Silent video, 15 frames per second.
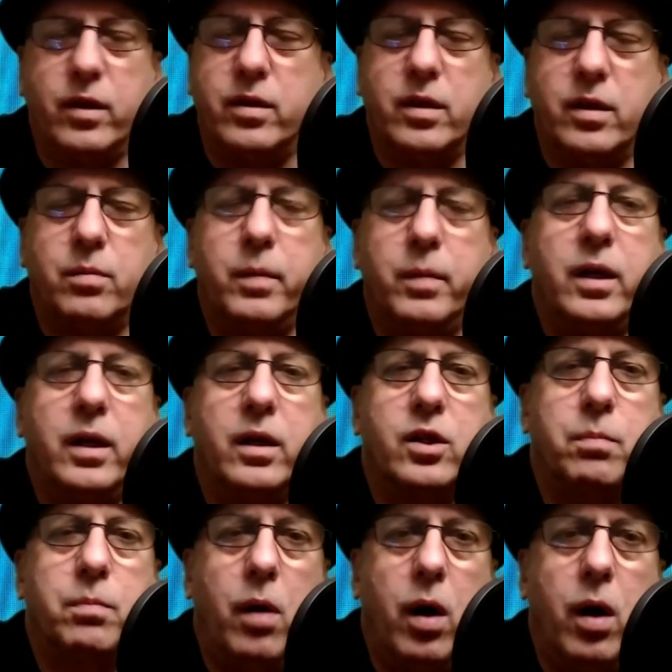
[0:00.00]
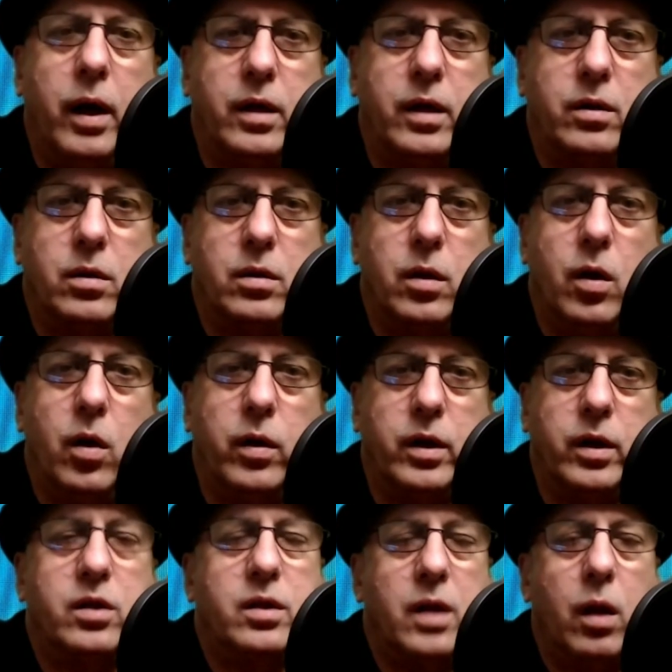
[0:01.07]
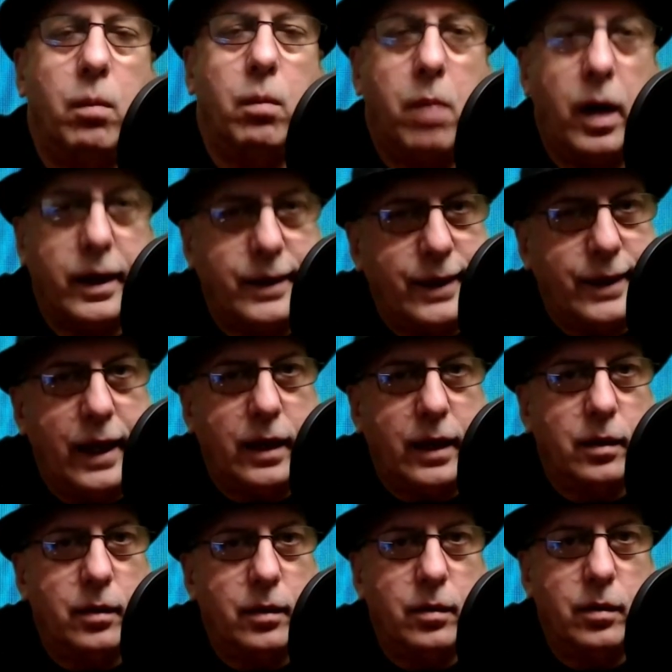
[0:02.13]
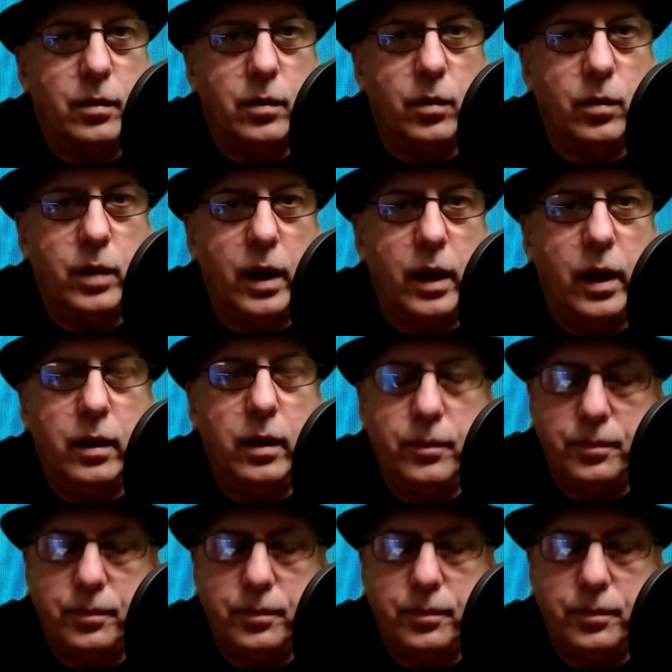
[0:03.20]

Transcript: This doesn't mean it expires on the sell-by date, okay?